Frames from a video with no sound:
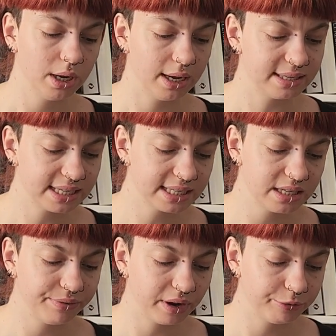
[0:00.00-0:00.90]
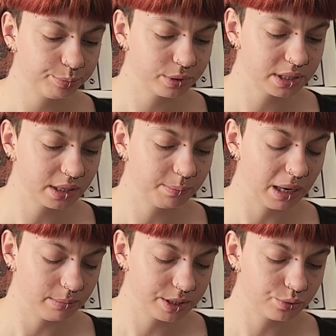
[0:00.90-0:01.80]
It's 65%
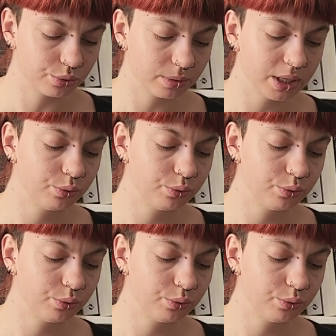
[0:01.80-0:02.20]
baby suri,